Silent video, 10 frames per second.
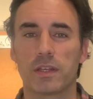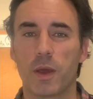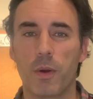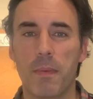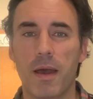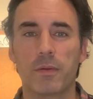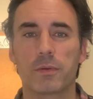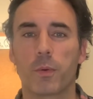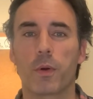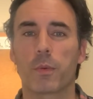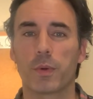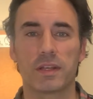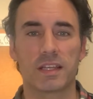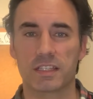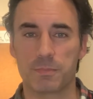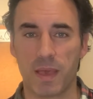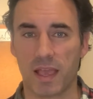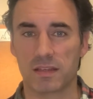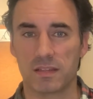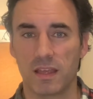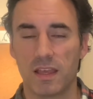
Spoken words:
know about or wouldn't expect.